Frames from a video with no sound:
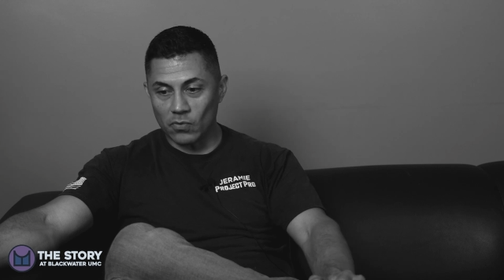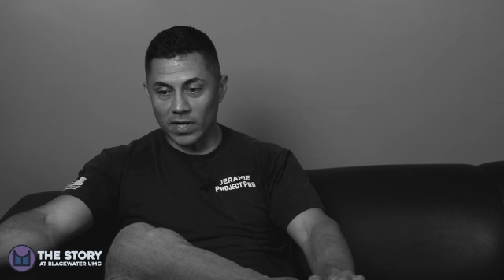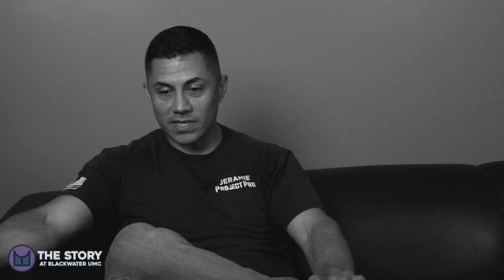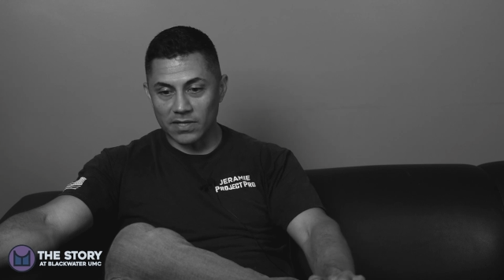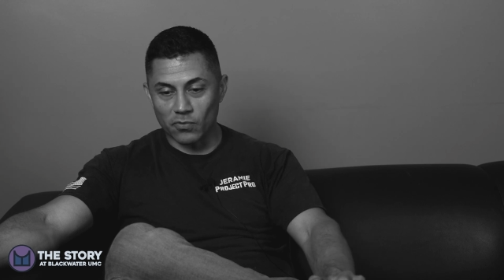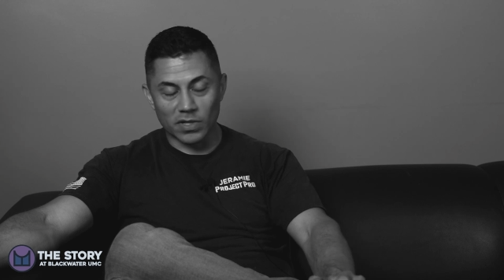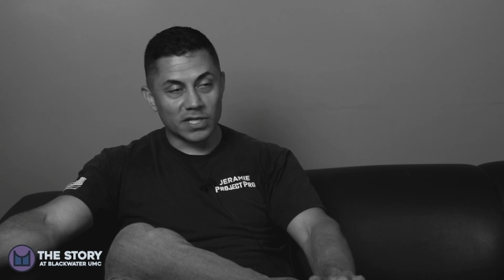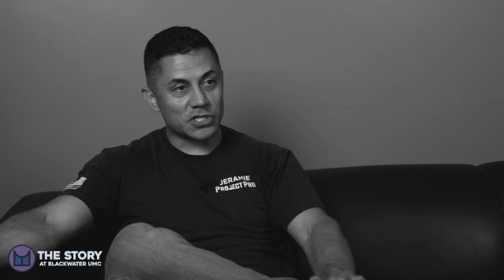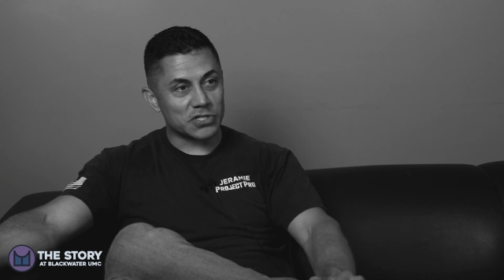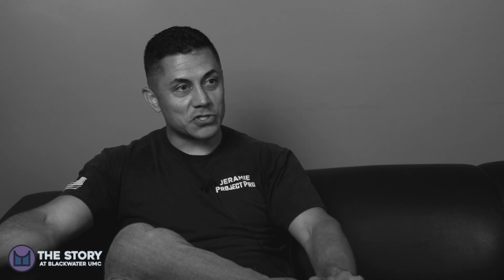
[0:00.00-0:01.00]

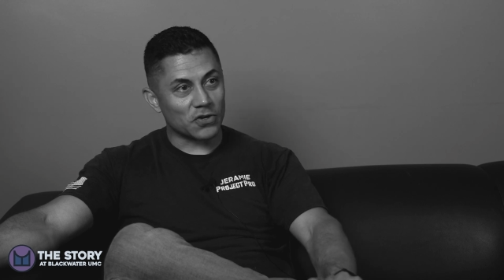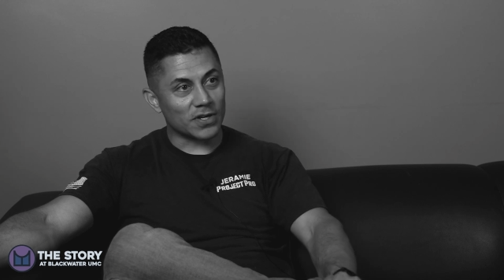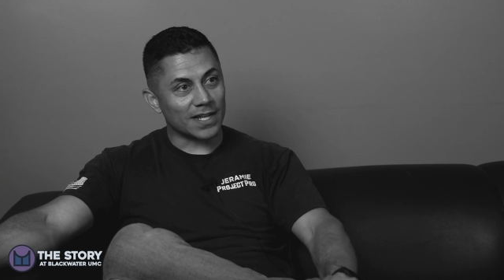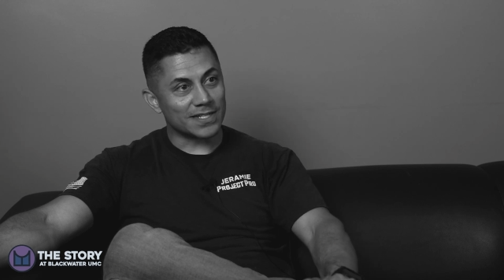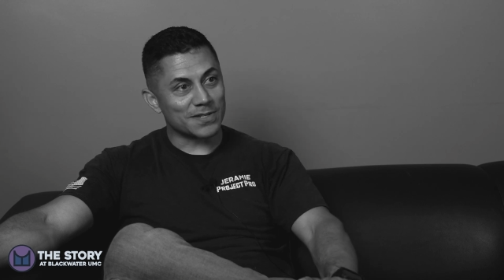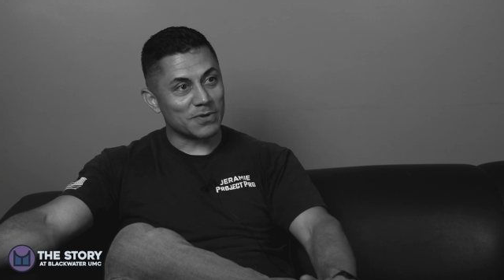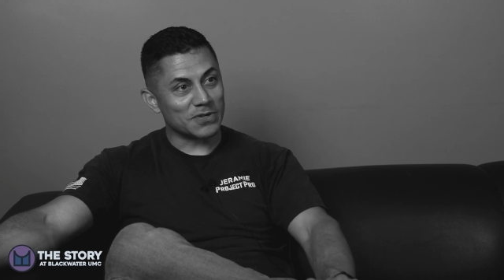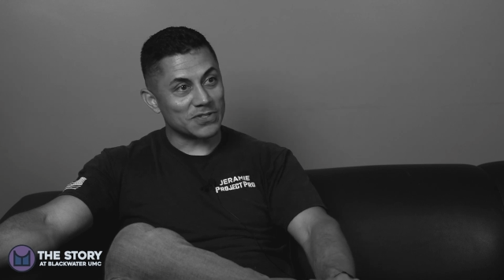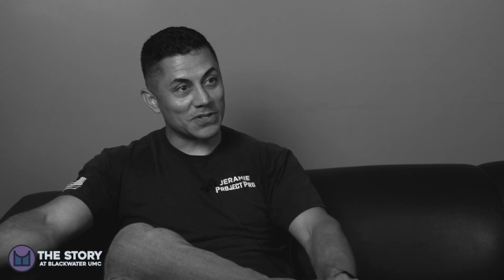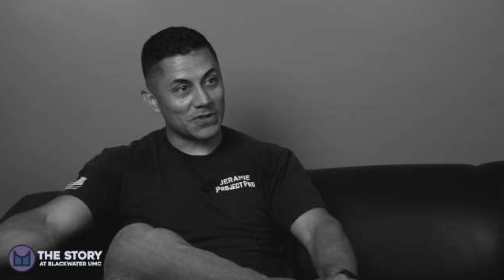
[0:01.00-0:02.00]
religious journey, I
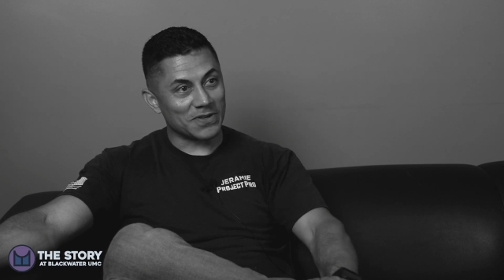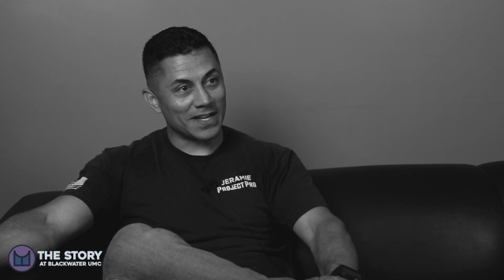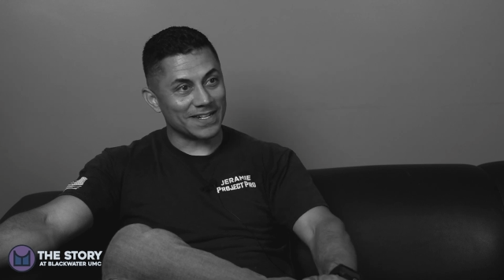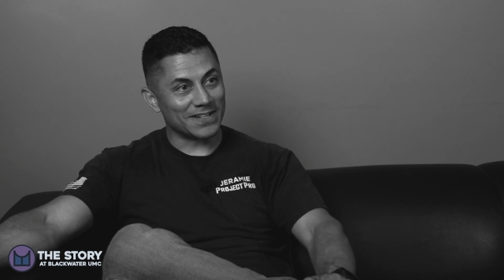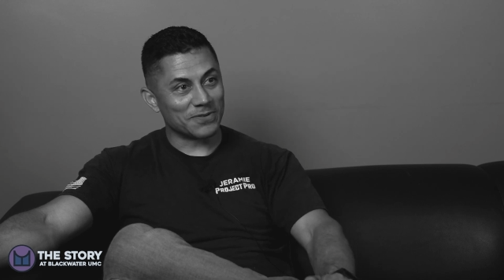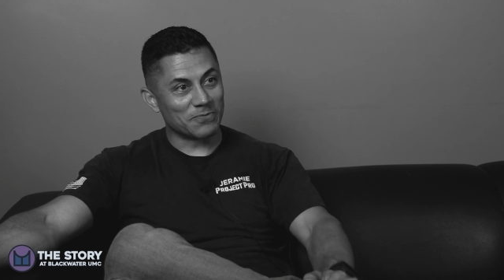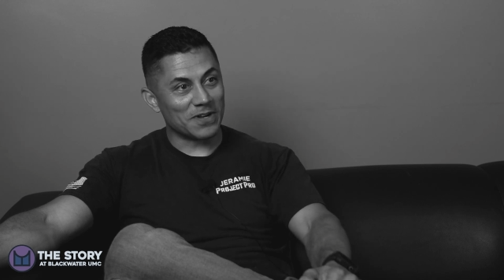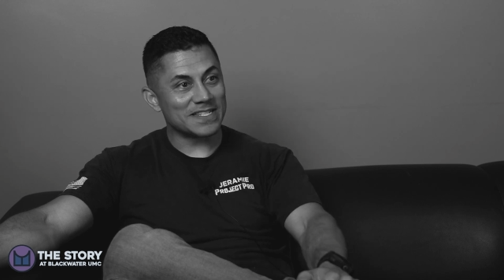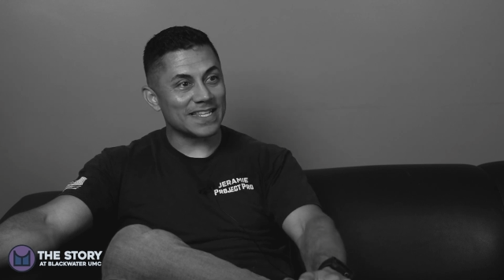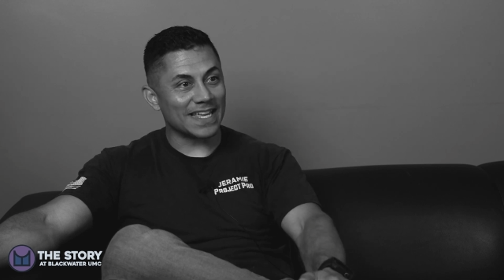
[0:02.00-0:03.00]
suppose, you know, kind of
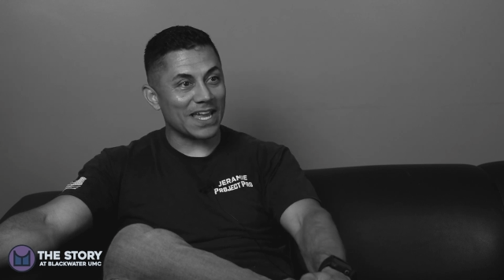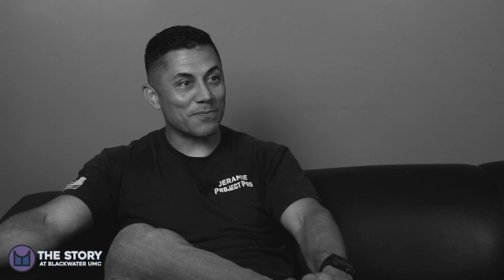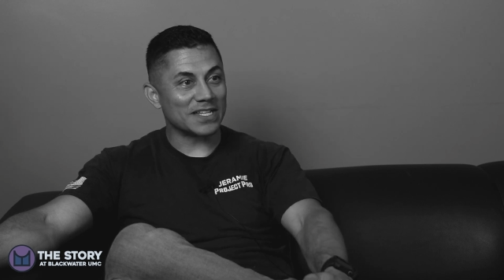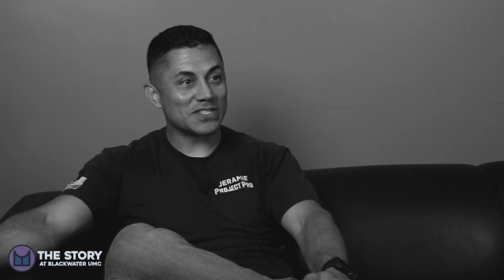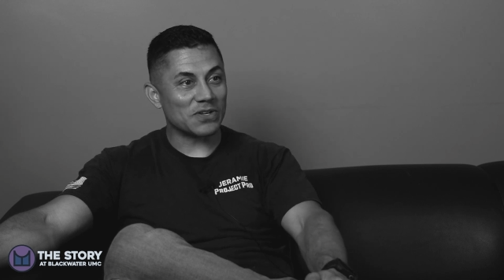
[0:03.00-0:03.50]
runs the gamut.